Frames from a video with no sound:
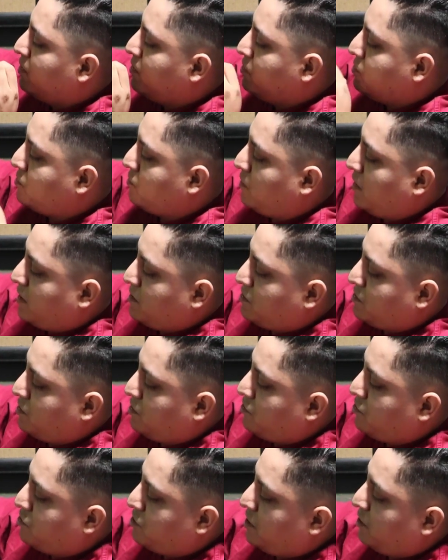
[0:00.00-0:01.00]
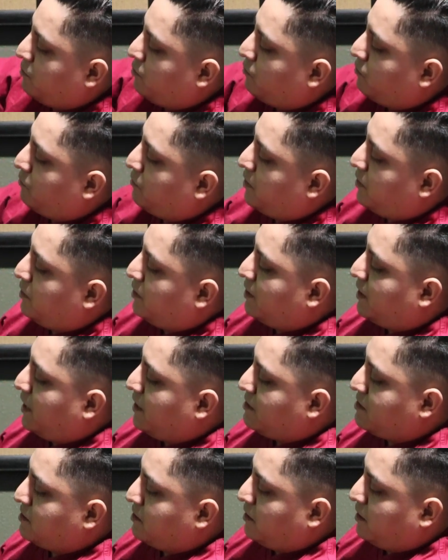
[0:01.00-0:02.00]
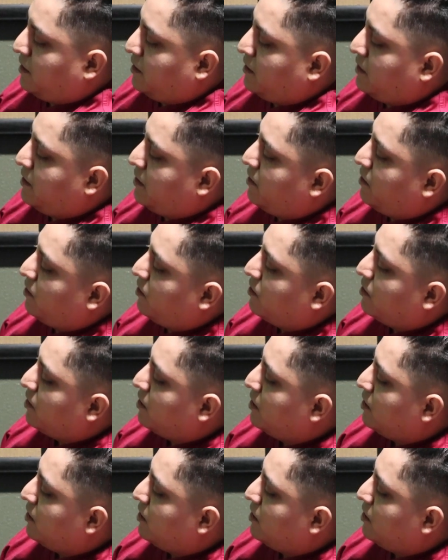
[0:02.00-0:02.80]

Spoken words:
So that sunshade will fit nicely in there.